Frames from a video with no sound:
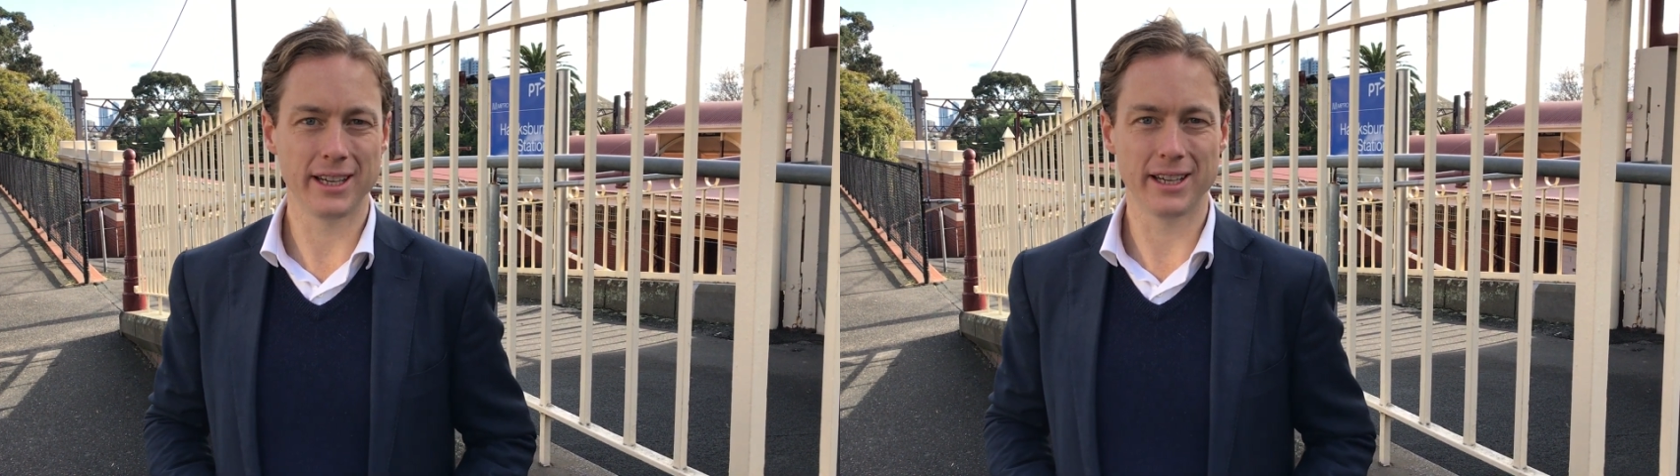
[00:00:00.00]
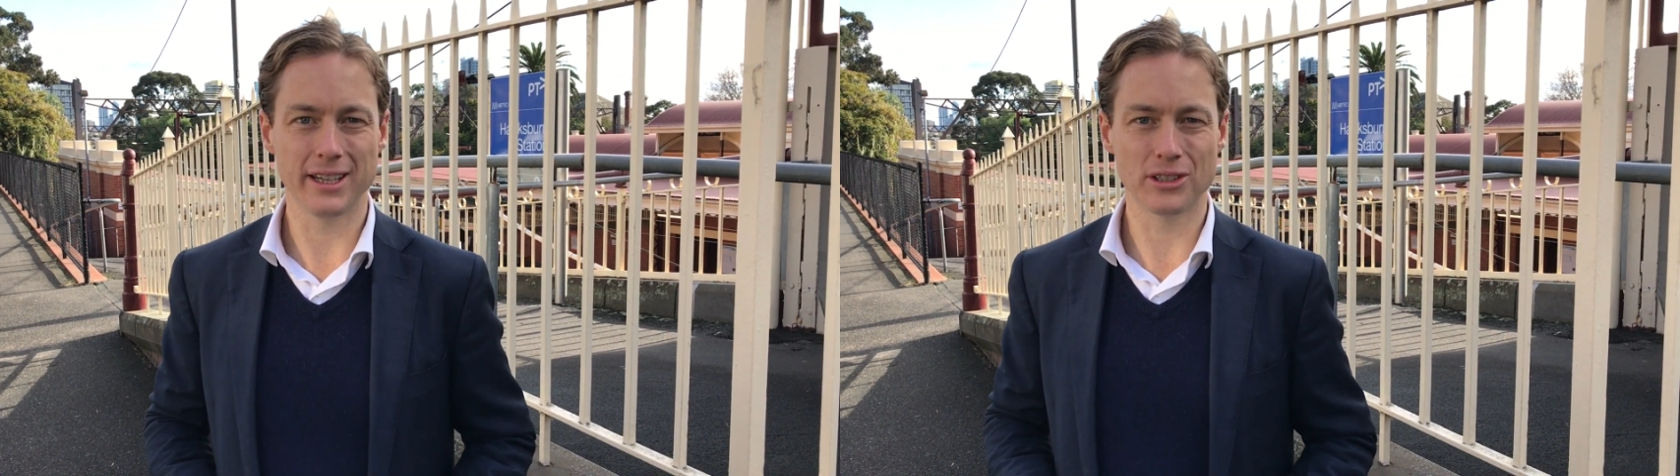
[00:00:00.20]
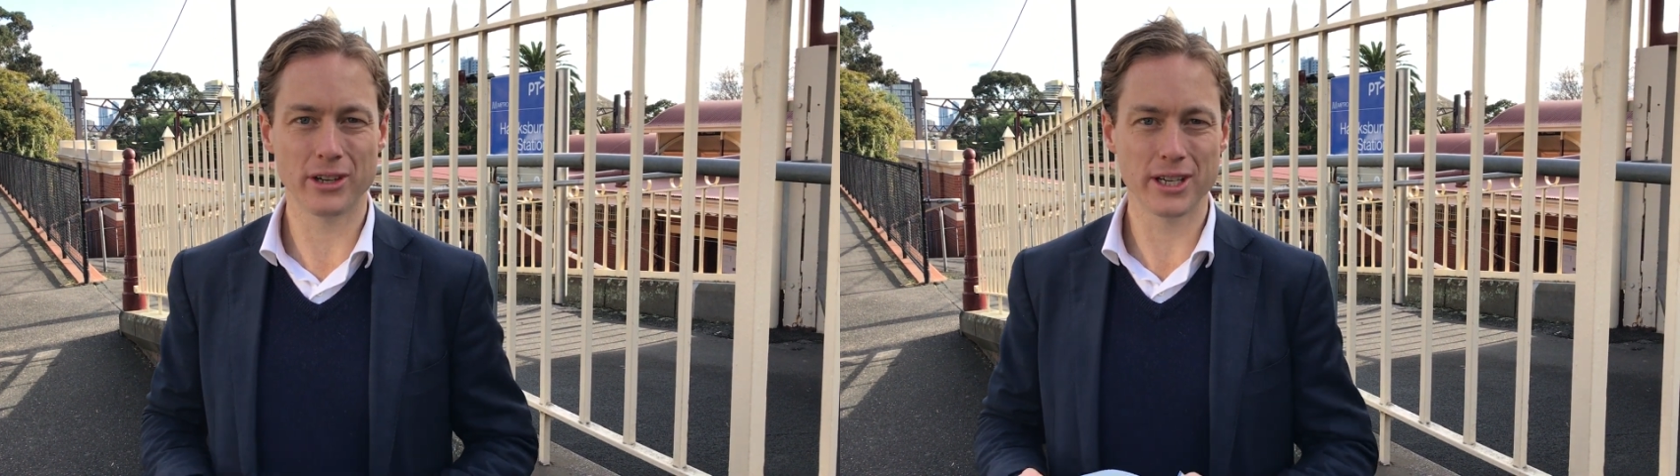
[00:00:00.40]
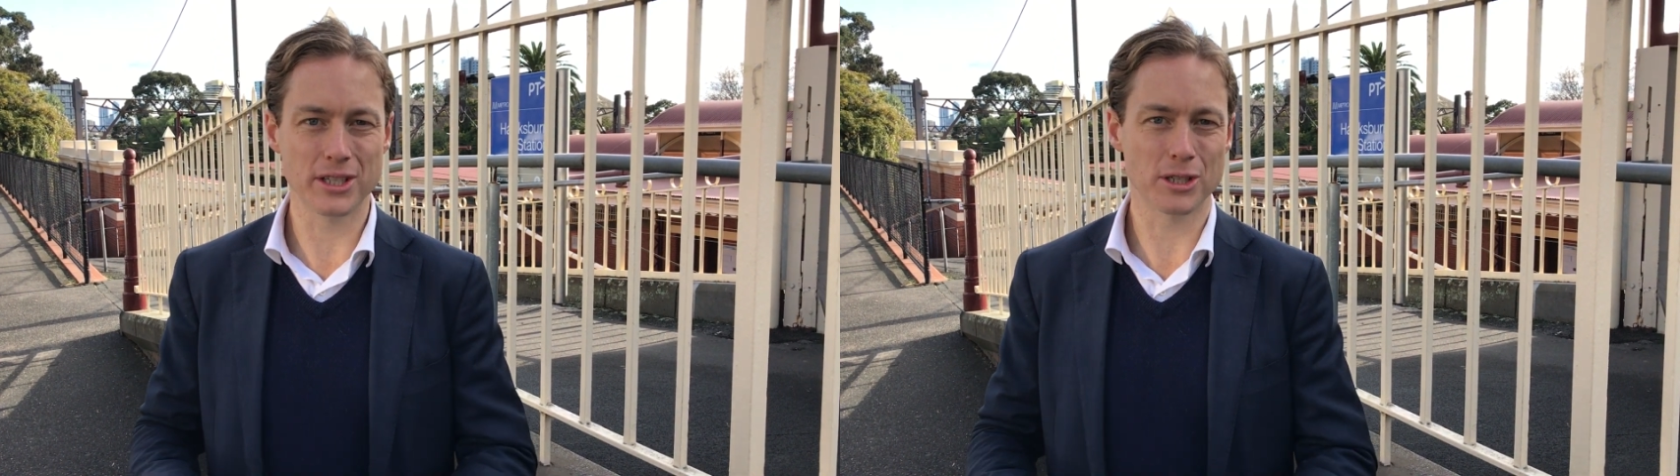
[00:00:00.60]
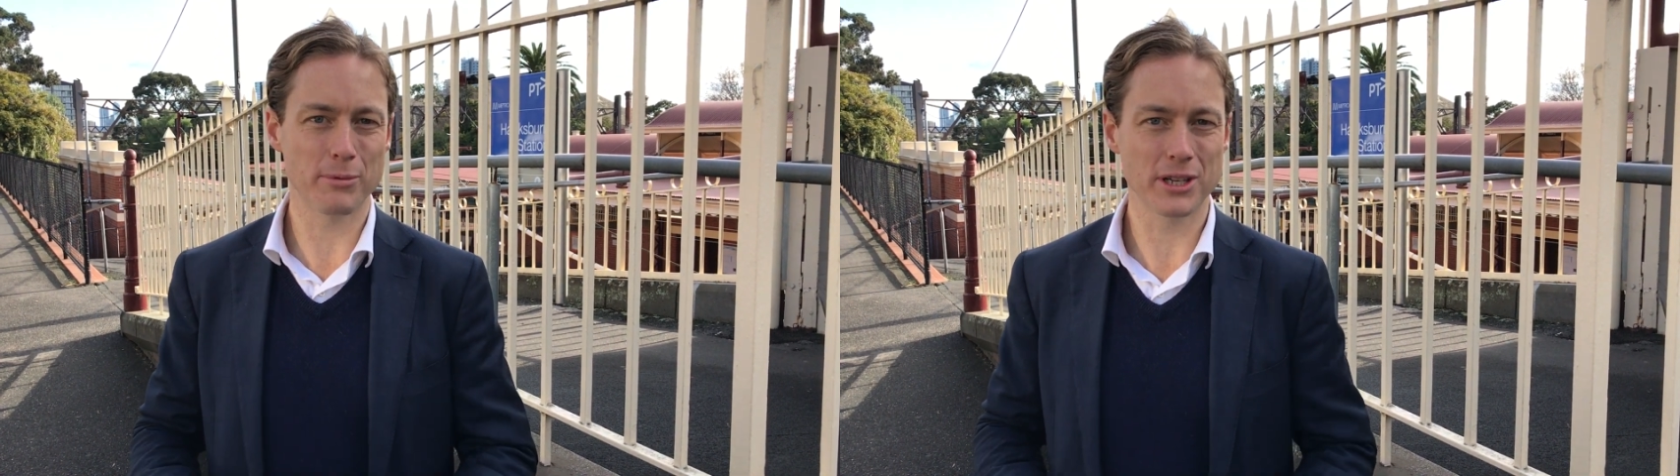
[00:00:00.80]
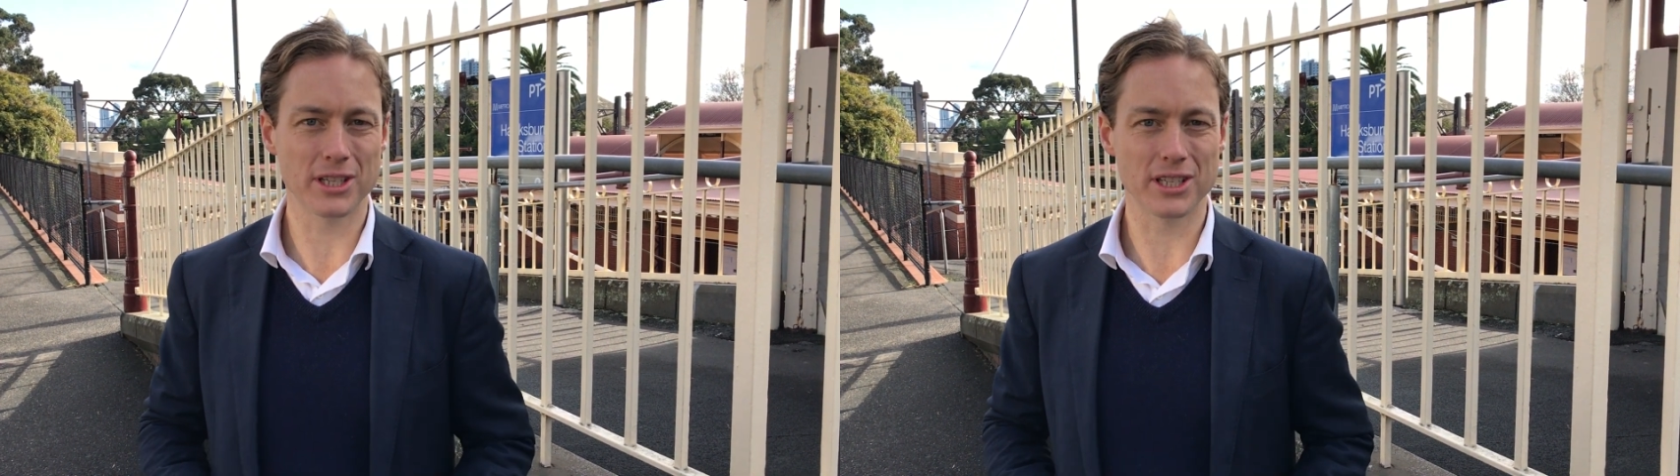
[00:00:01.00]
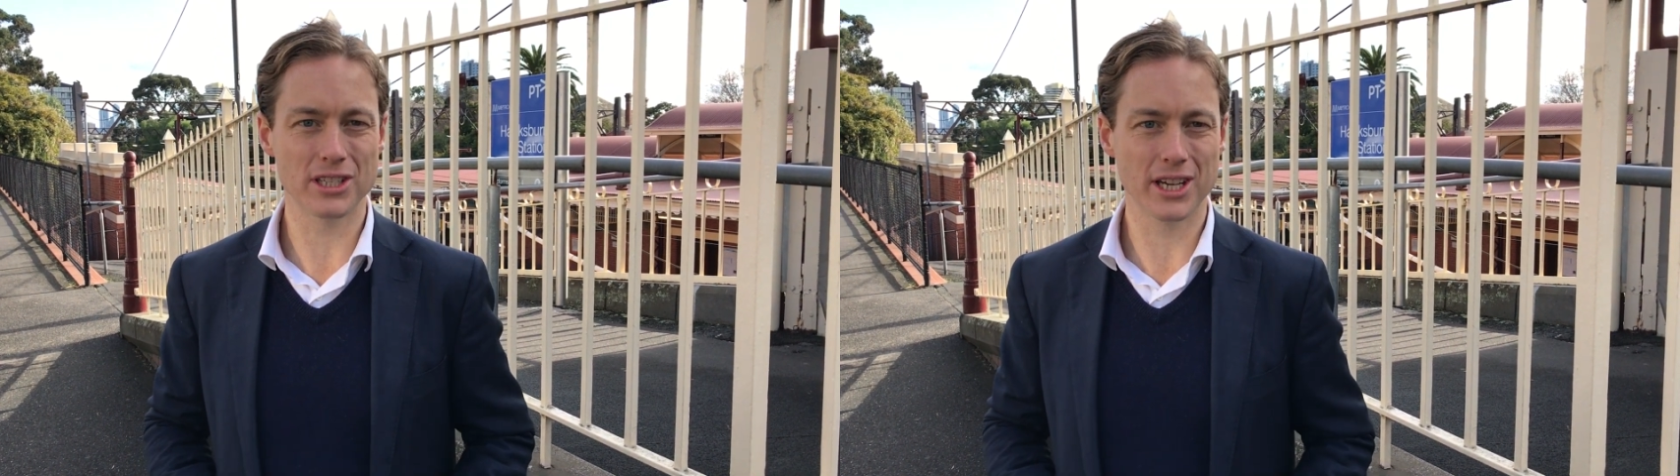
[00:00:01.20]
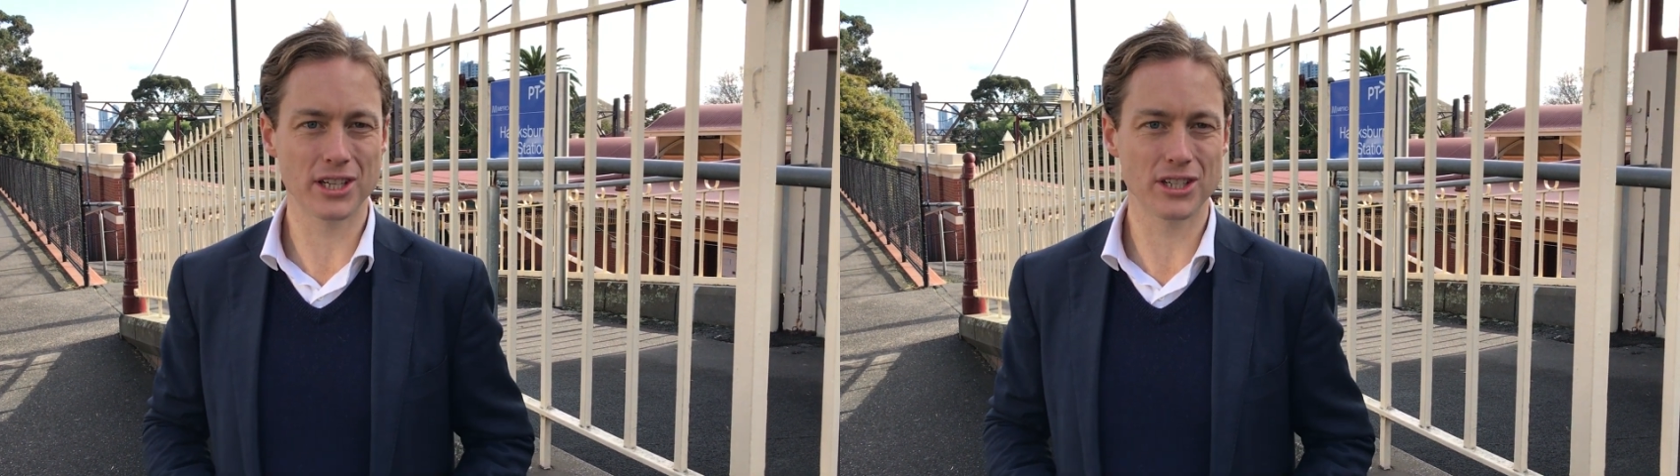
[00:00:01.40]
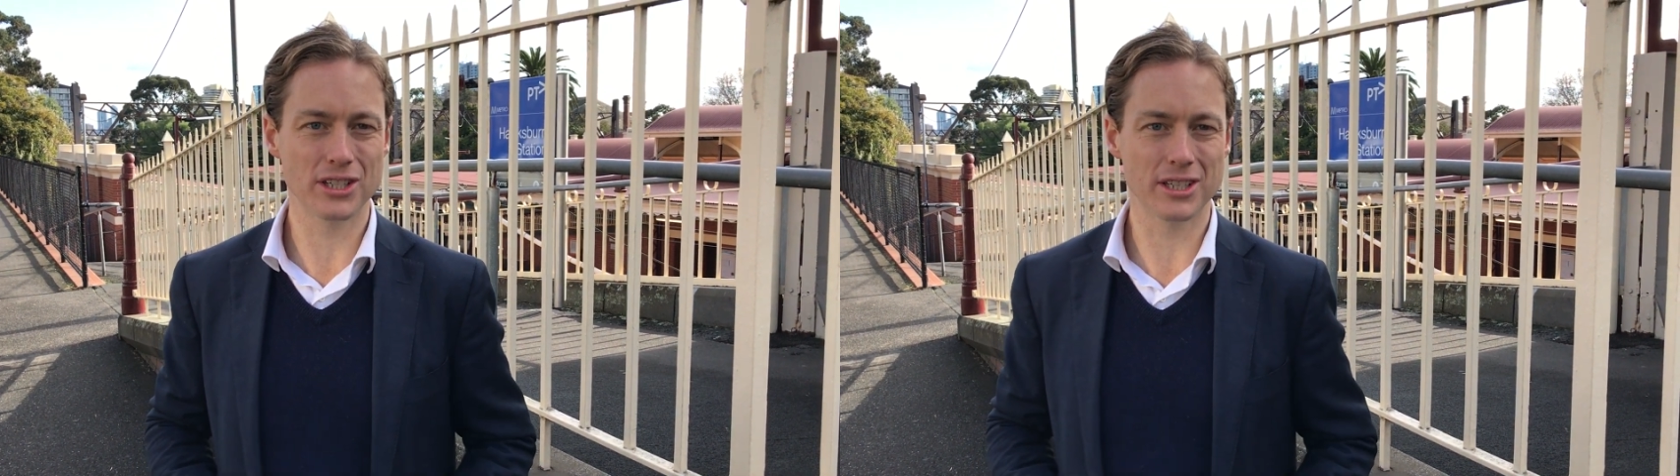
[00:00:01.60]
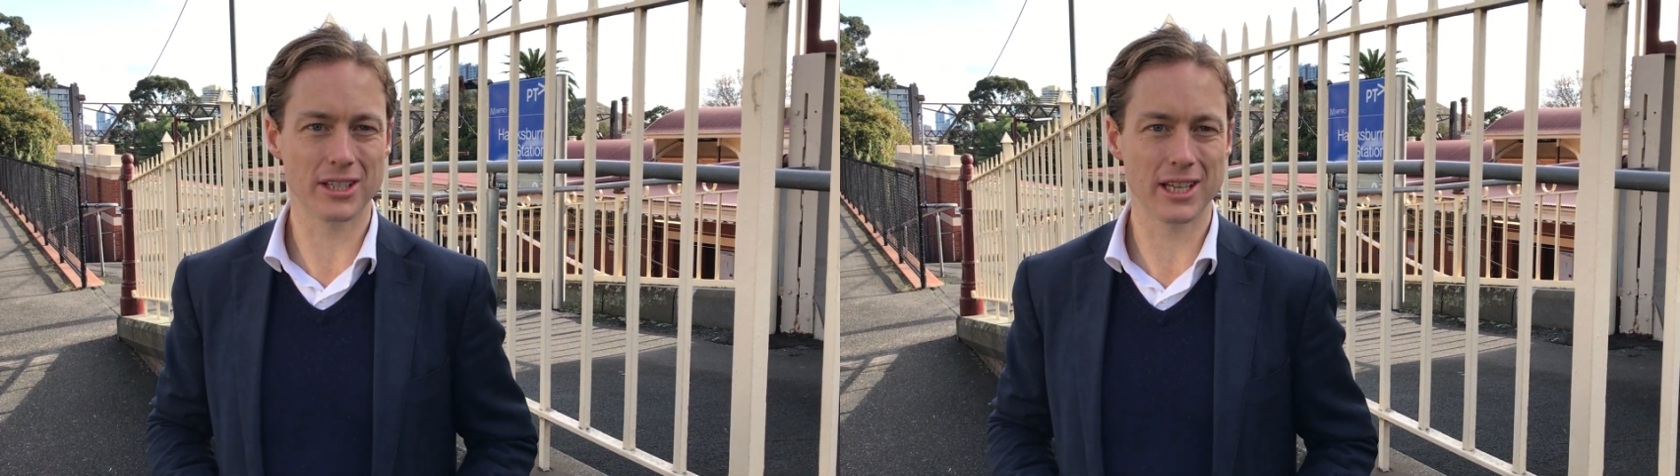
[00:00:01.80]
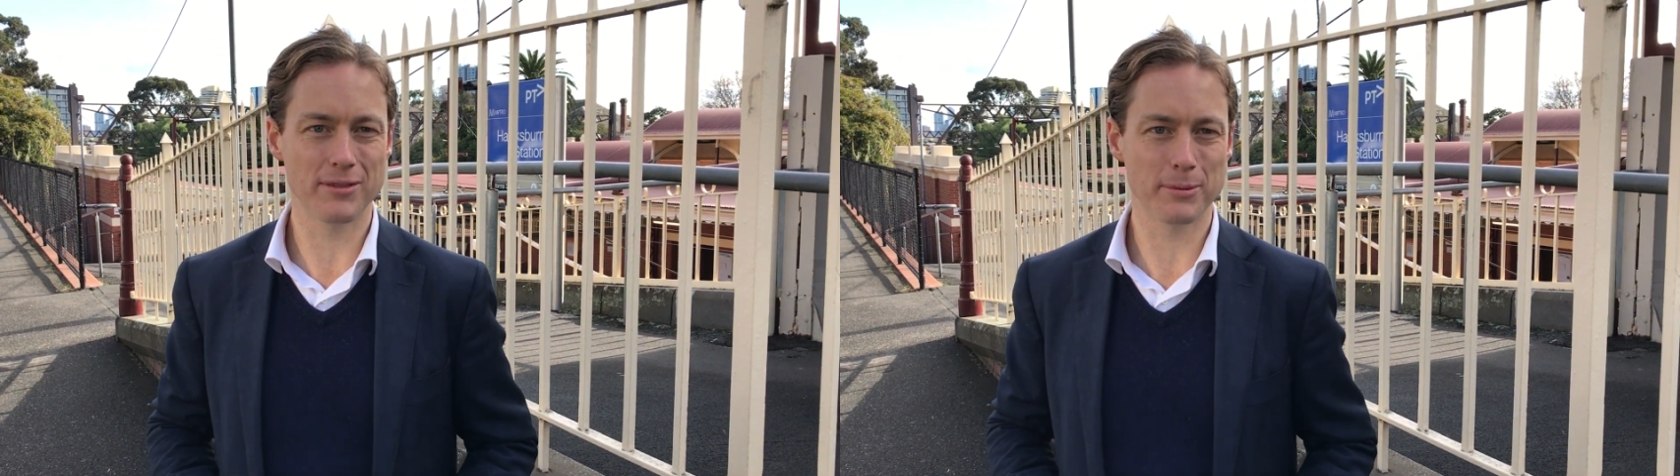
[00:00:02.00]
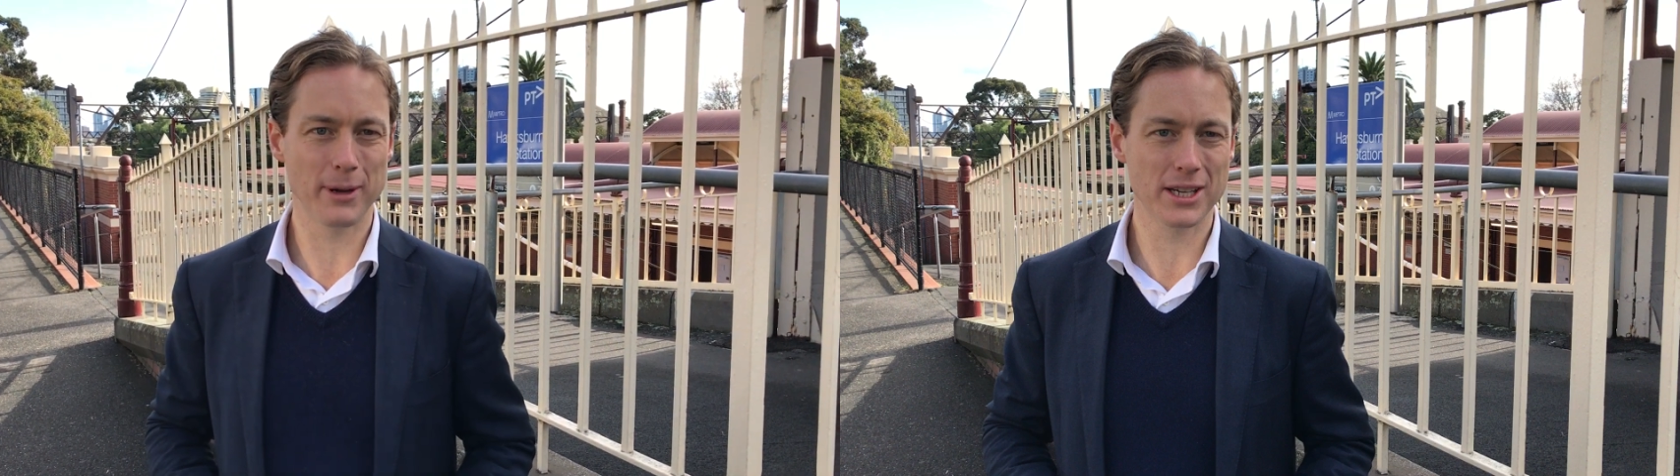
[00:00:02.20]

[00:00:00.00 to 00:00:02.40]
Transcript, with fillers: uh, trains expressing the stations and leaving